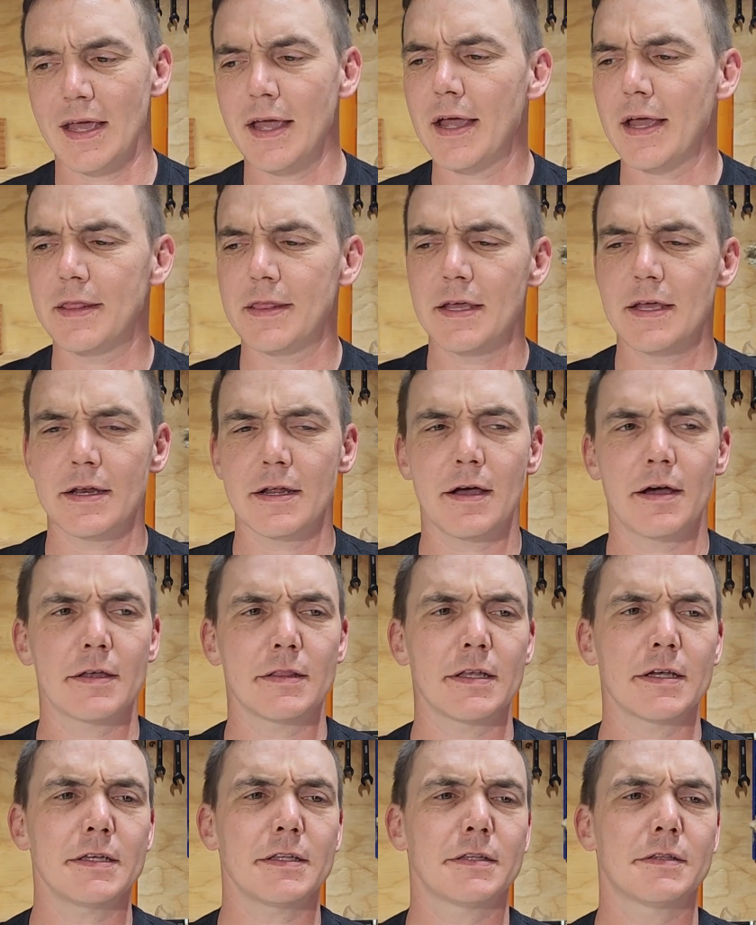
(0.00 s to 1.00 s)
And then
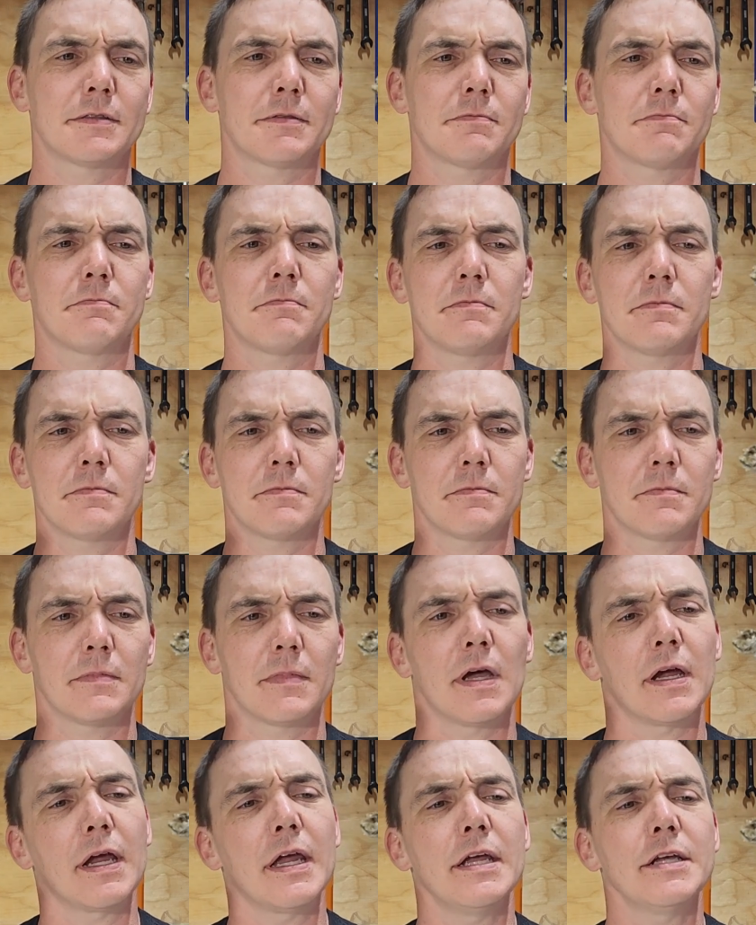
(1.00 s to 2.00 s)
on like,
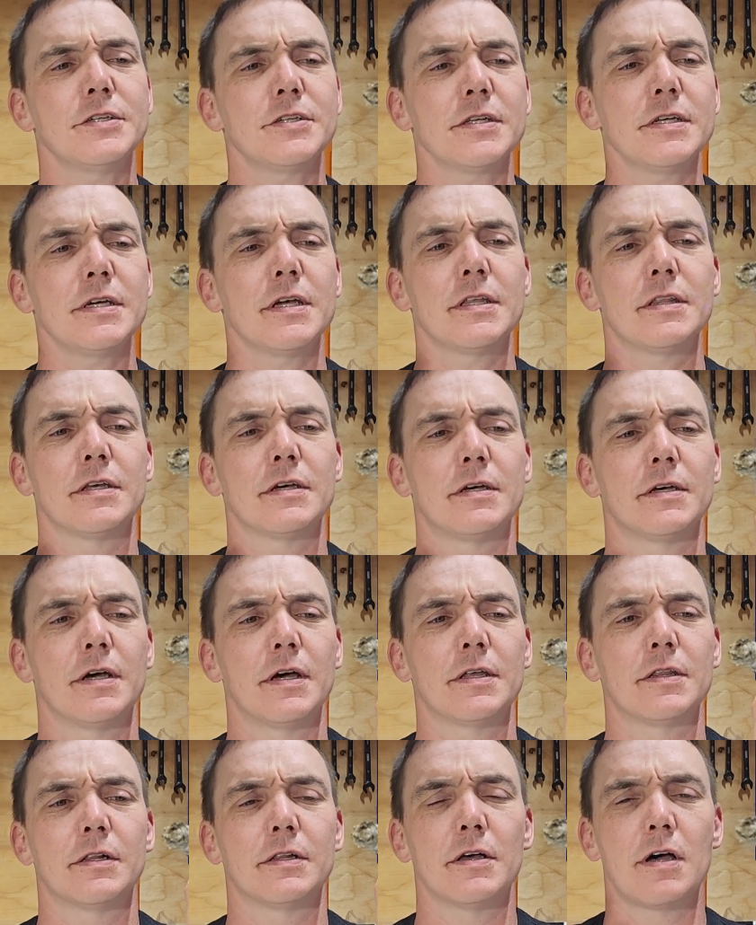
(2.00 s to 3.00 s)
occasionally on
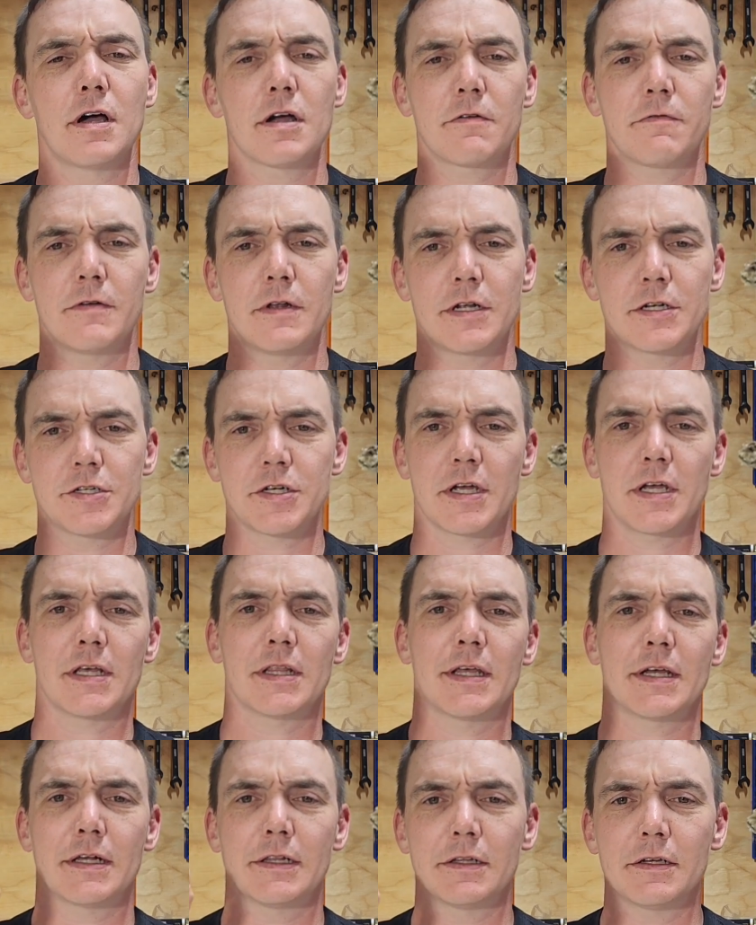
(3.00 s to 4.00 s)
the long finish, I get
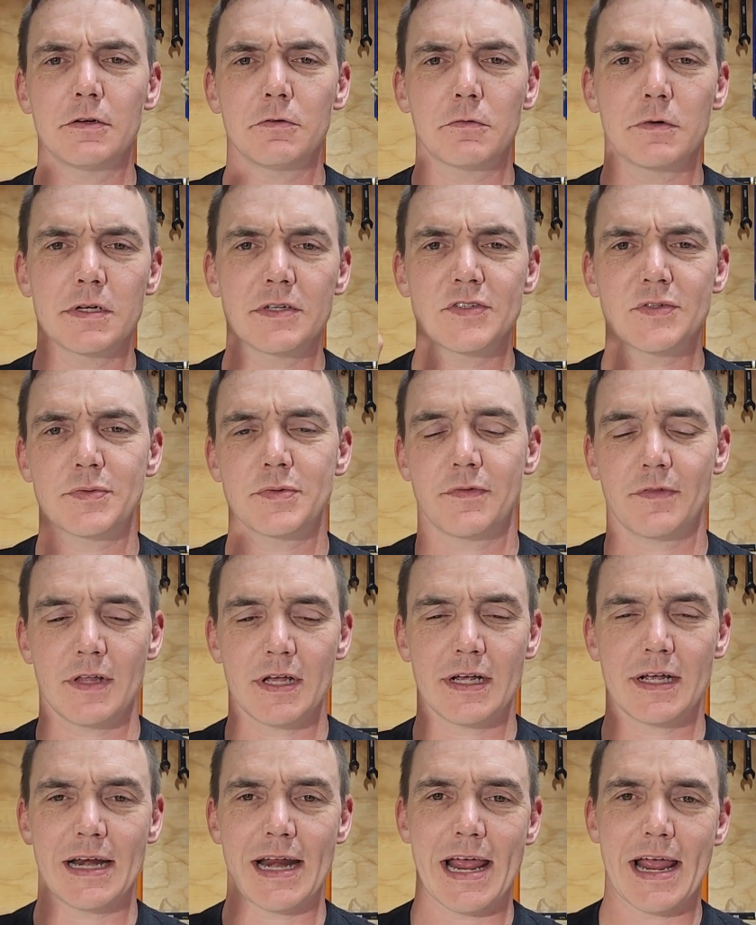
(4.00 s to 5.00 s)
like little wisps of
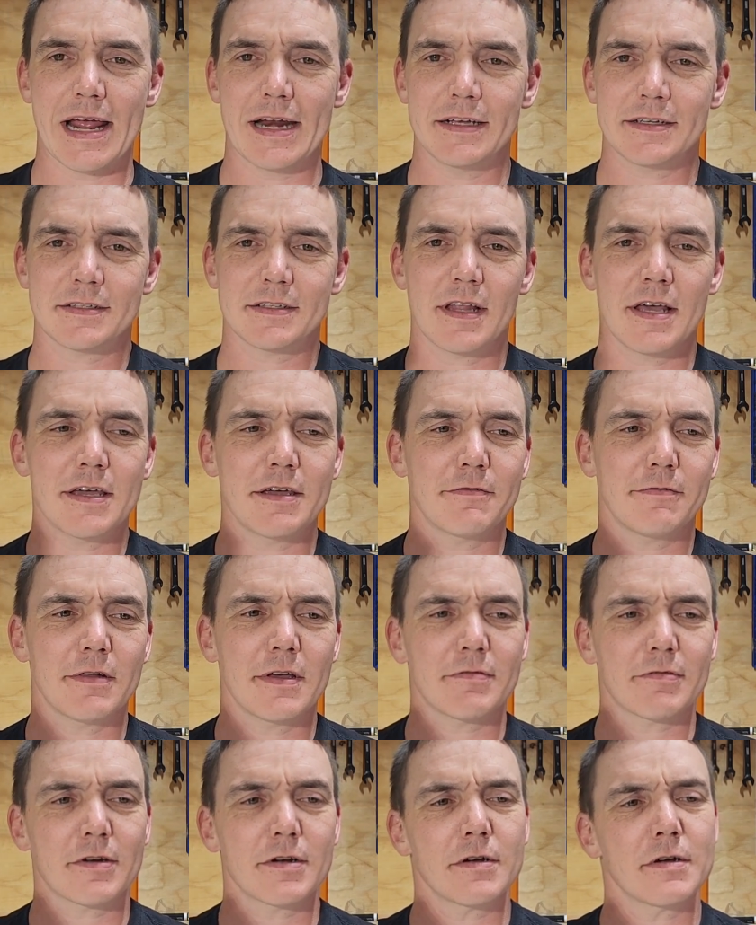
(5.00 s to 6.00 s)
like an anise-like
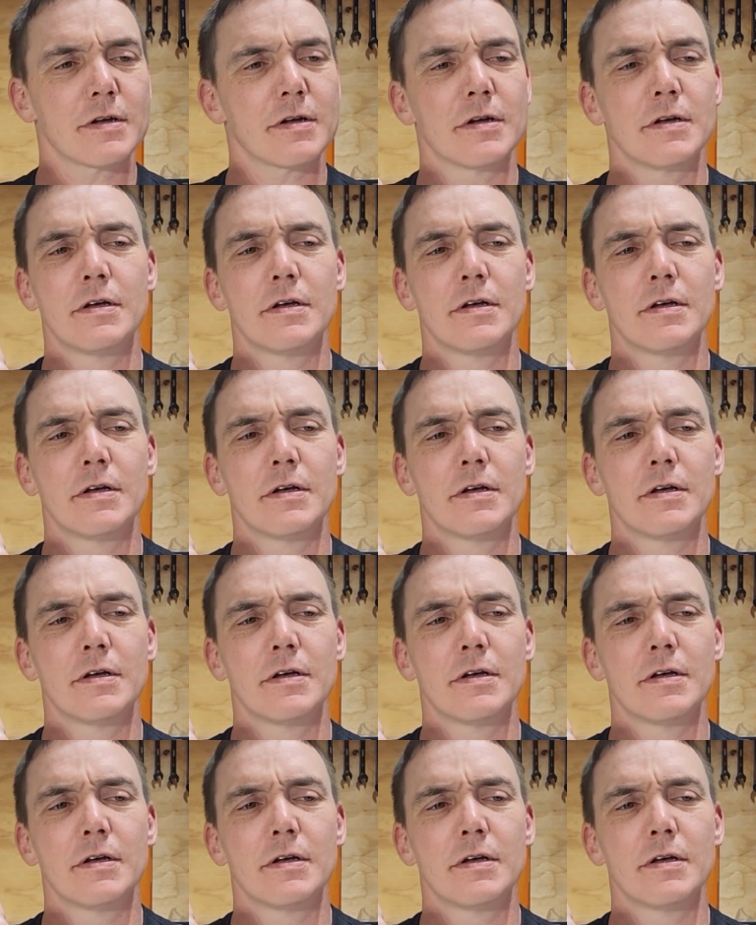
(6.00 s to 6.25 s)
flavor.